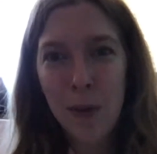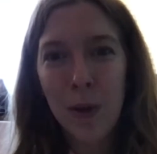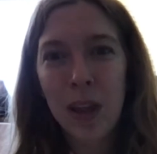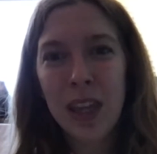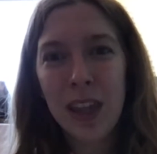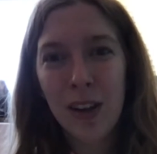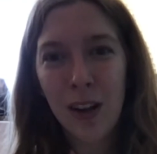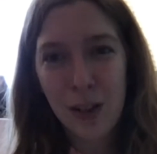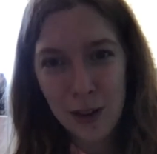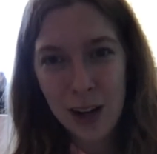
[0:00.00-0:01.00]
with either
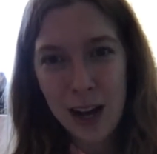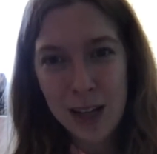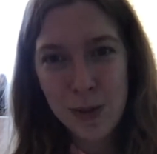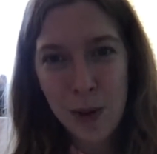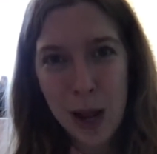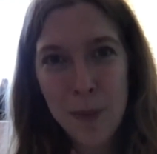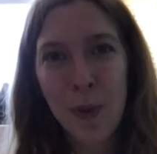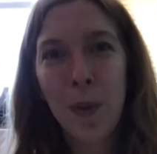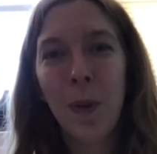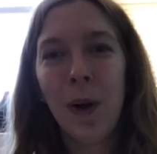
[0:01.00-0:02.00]
a Clorox wipe
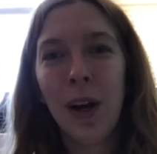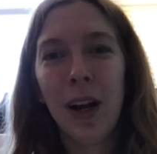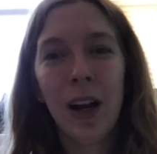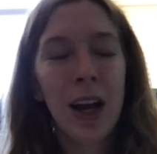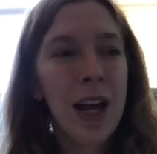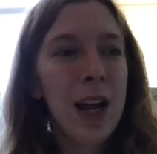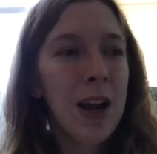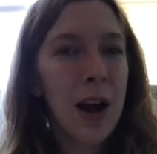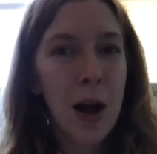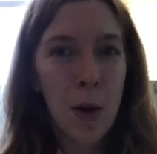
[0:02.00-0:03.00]
or
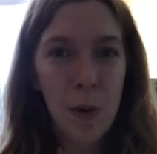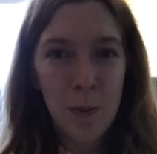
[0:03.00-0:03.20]
a